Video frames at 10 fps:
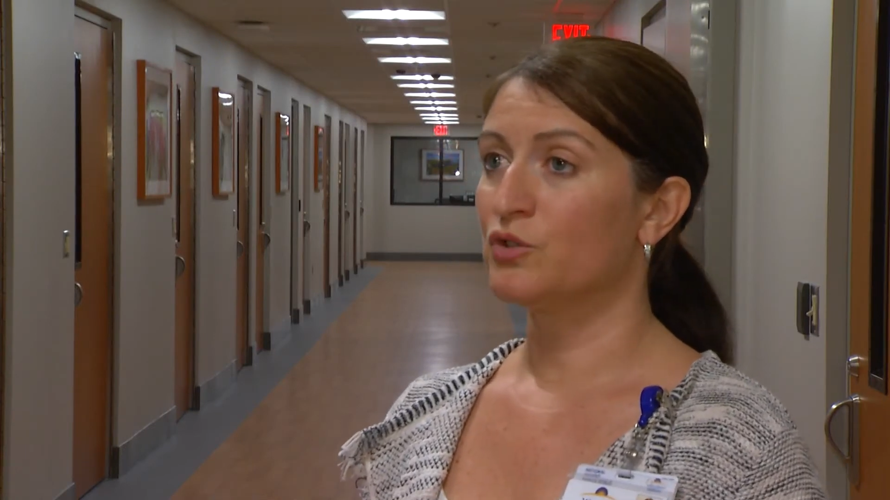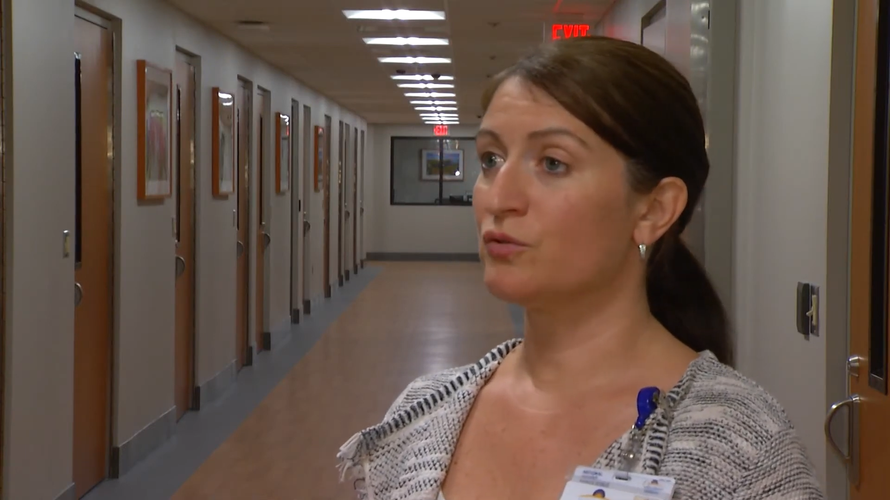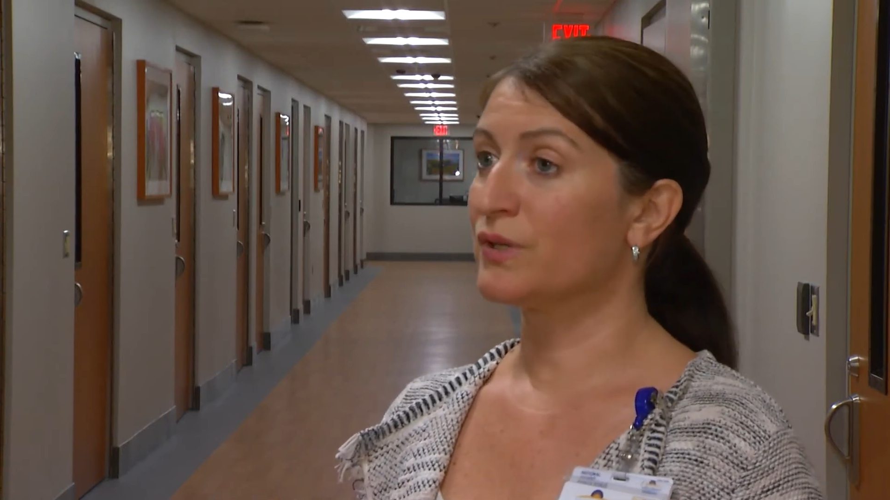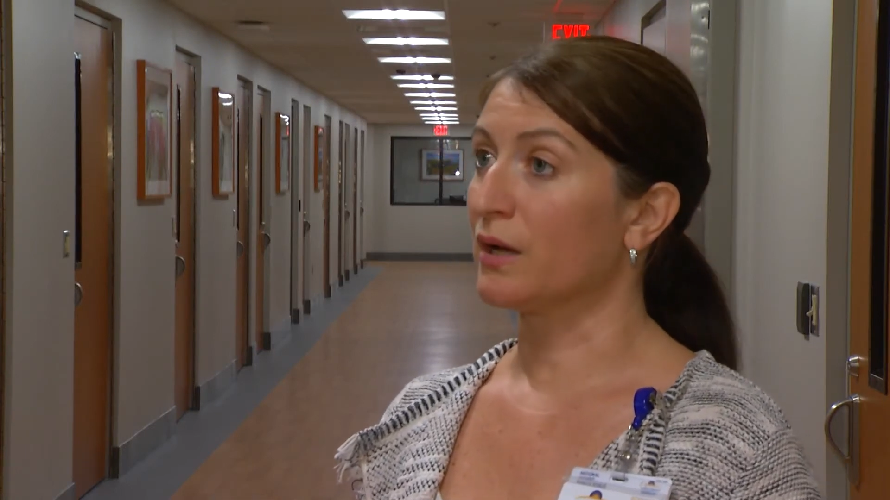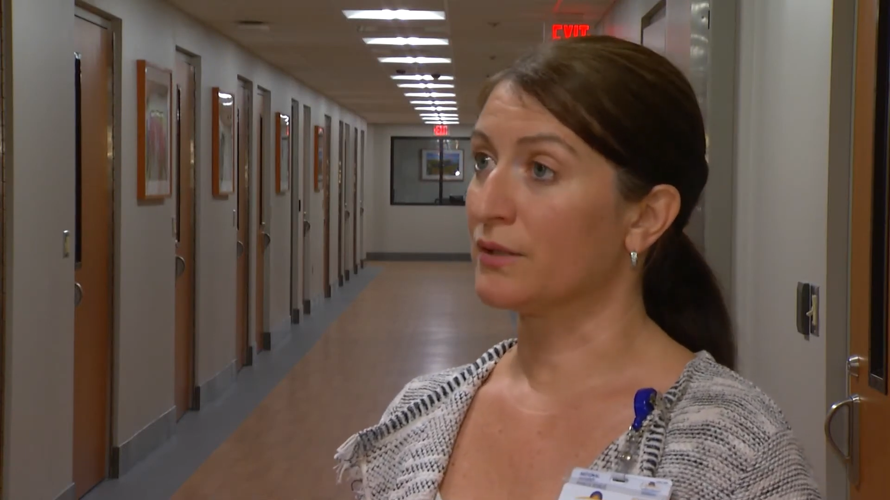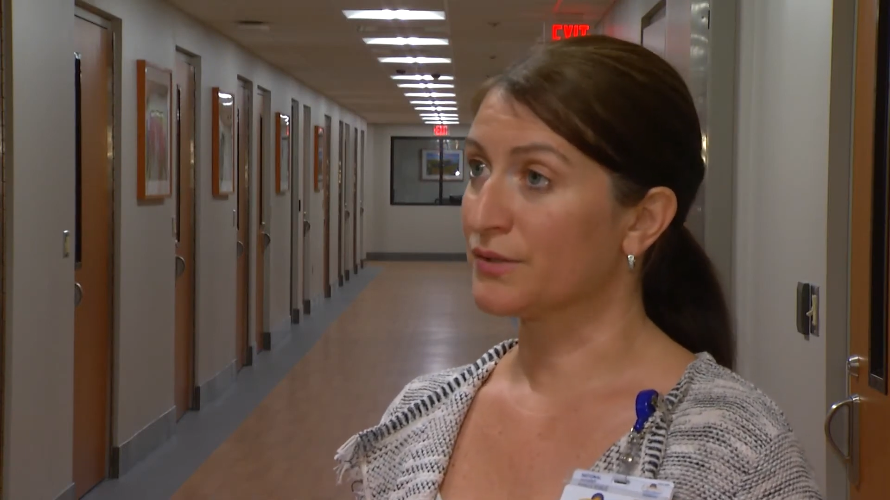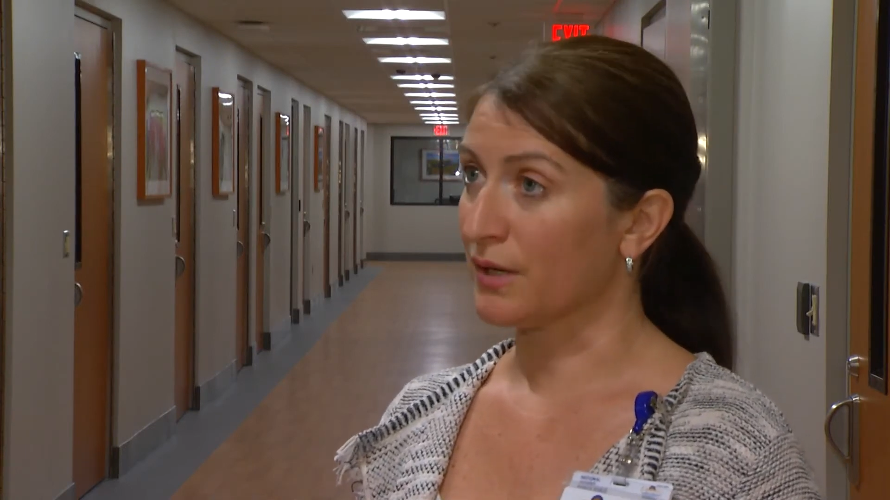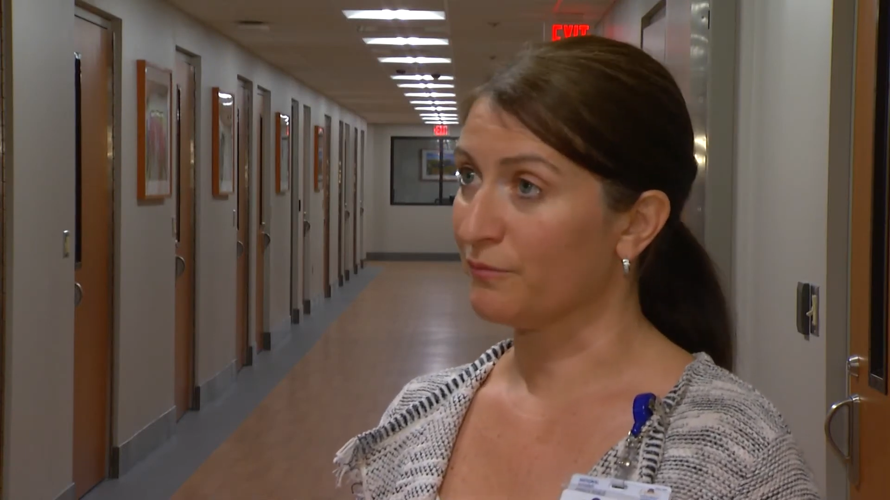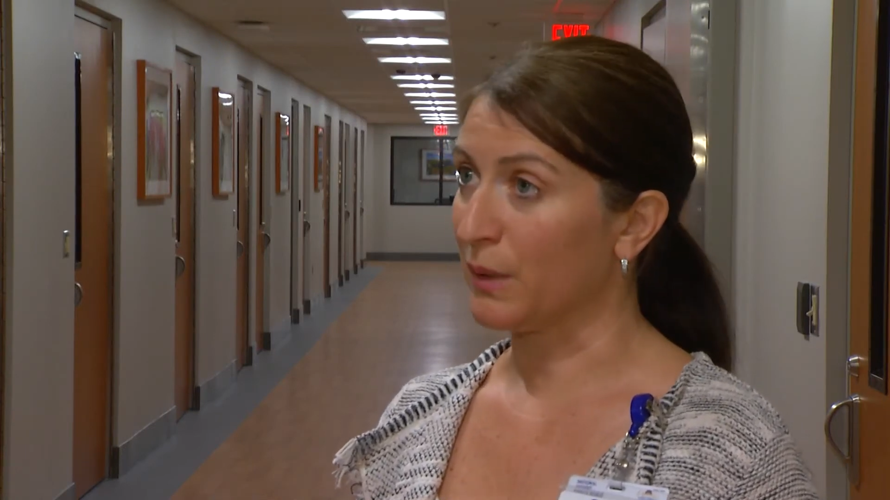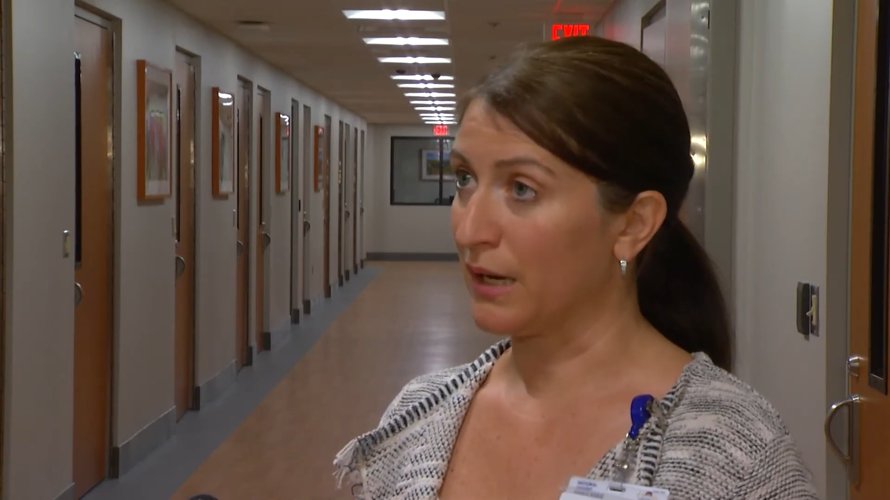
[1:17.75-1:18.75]
choosing
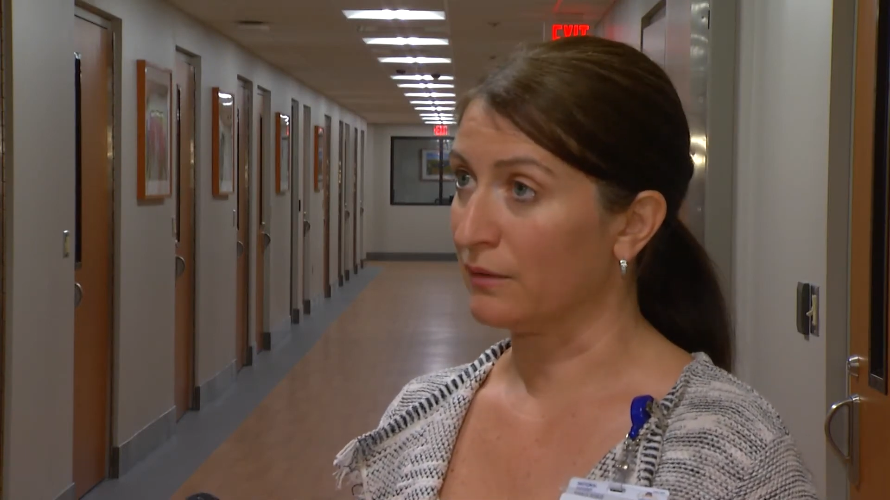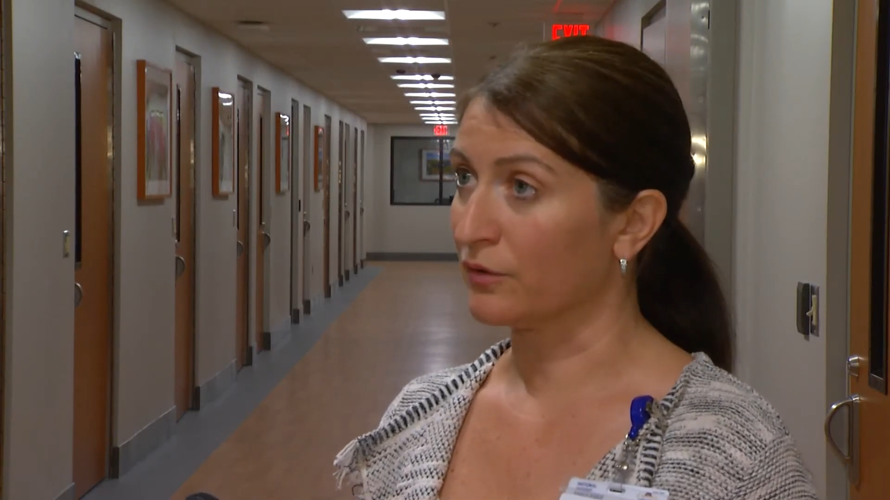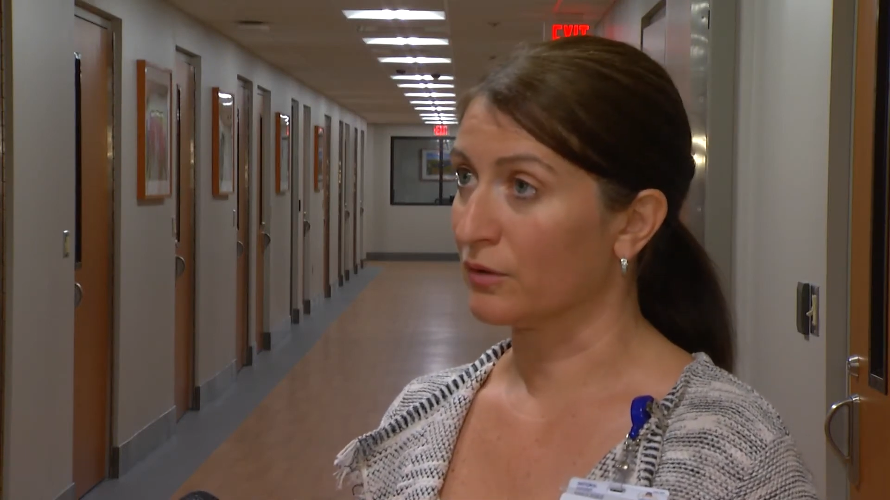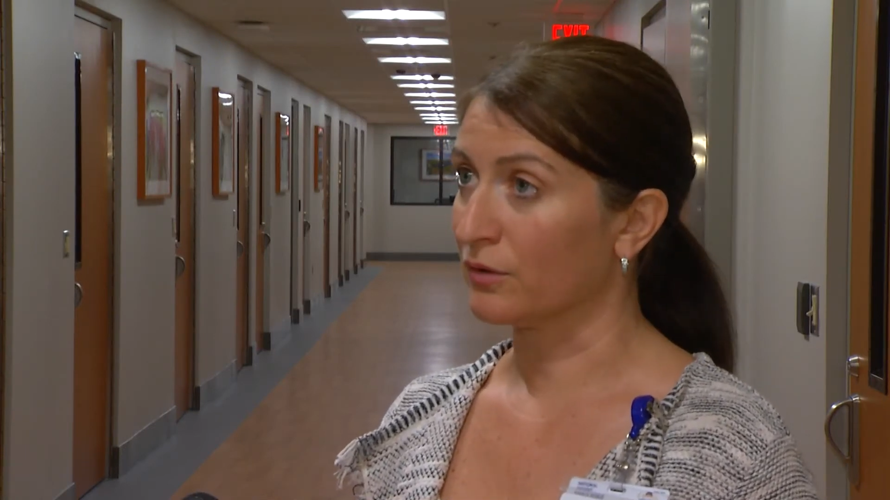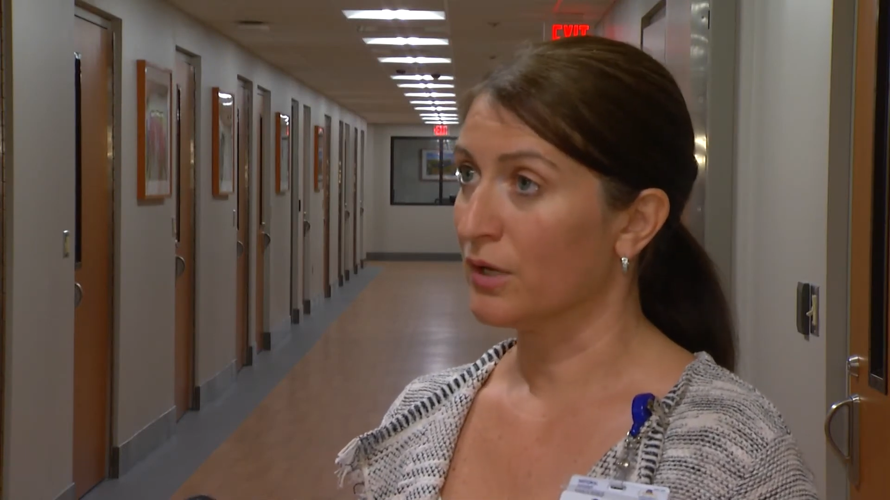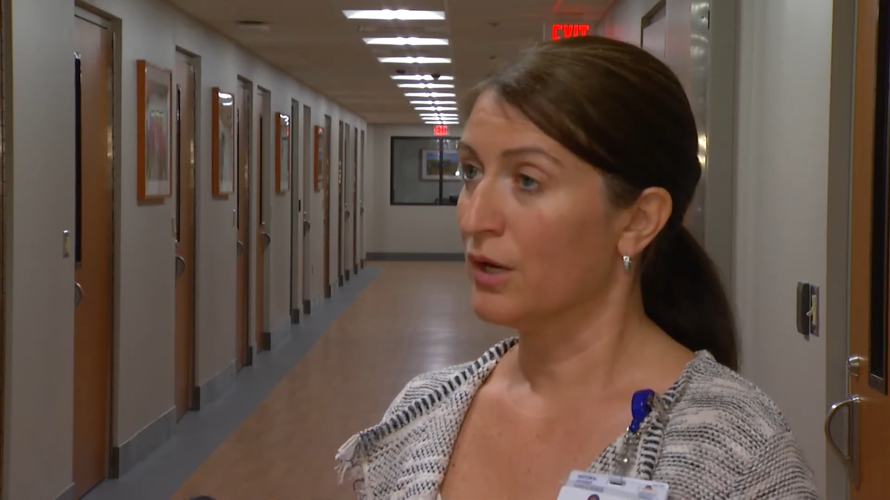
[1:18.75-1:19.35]
unsafe behavior.